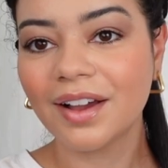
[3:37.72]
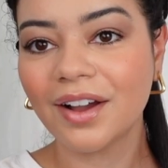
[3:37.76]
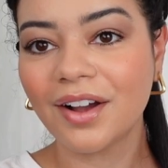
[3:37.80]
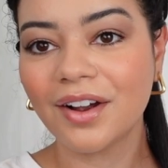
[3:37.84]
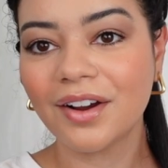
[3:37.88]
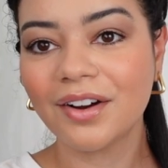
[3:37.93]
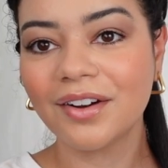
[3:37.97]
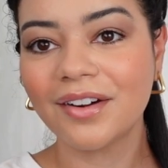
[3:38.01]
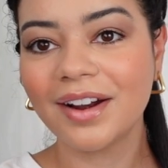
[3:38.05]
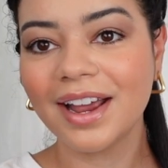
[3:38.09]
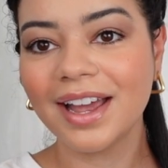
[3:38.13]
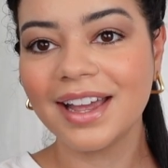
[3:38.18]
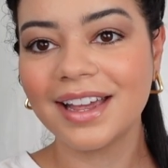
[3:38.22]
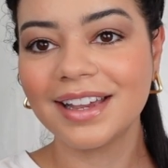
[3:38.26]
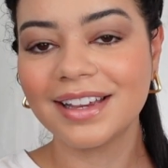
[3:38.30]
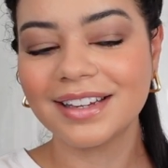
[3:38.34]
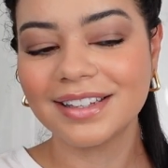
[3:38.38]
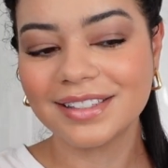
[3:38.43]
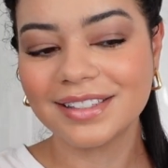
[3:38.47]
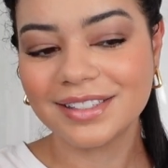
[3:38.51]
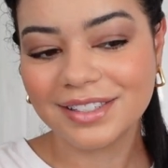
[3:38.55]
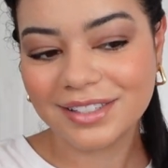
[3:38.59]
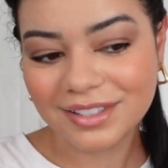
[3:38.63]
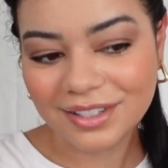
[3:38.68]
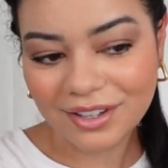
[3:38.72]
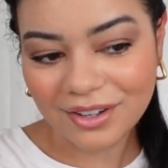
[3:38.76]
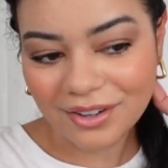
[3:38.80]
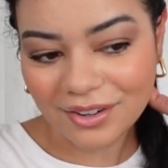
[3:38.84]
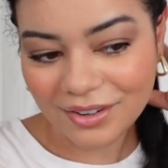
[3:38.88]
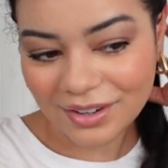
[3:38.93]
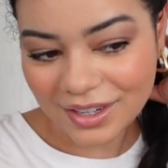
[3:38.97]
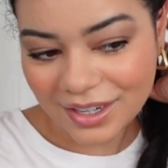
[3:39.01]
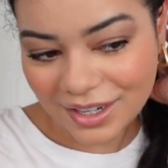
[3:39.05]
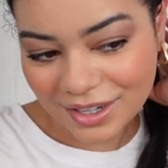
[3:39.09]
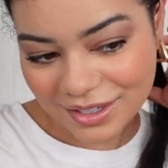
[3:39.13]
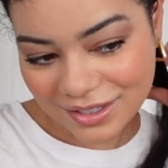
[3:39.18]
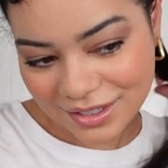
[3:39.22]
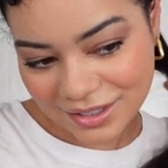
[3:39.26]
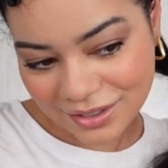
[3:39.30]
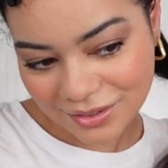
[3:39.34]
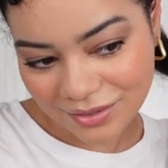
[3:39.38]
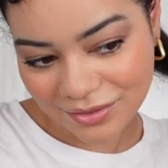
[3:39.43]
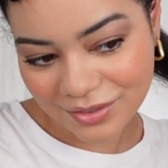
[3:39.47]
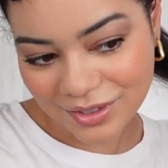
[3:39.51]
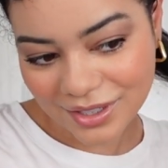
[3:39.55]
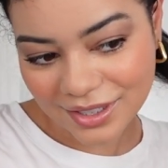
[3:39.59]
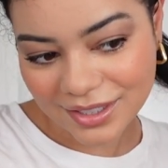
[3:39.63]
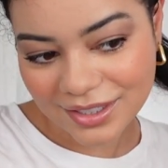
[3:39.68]
Alright, so here's the
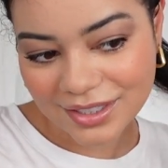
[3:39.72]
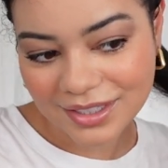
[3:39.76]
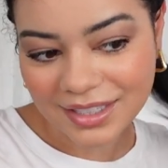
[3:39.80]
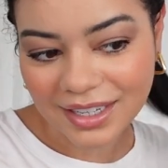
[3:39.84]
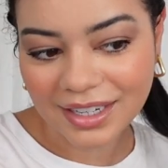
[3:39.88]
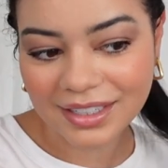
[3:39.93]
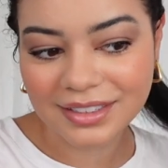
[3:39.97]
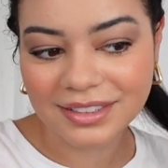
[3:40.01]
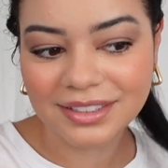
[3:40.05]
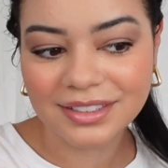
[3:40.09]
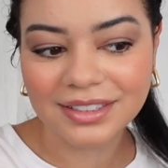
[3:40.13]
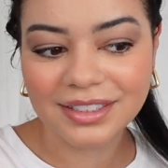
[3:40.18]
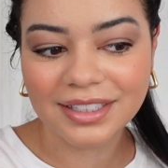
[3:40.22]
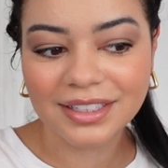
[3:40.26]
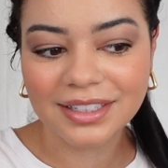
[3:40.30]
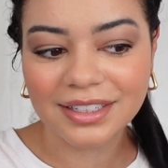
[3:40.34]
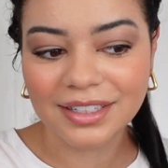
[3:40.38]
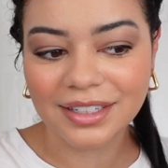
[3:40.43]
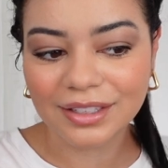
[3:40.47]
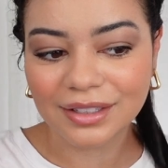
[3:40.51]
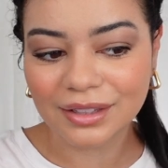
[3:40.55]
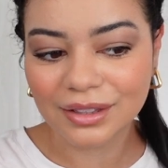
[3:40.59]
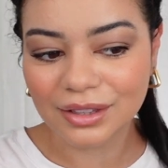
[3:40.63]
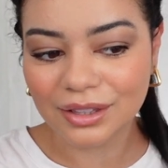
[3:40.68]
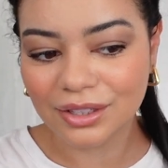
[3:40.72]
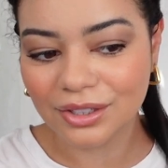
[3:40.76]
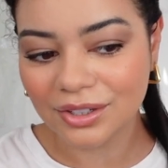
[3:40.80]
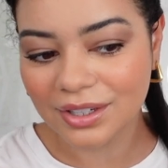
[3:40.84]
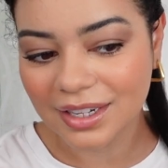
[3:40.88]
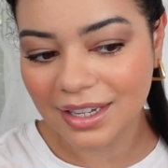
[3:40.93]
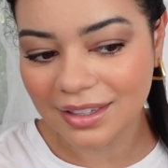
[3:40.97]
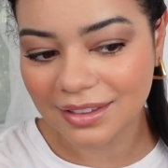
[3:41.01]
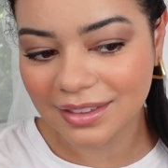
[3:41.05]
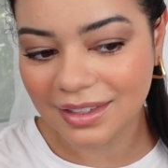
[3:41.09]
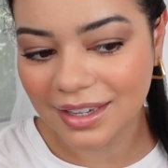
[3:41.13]
first section. Look at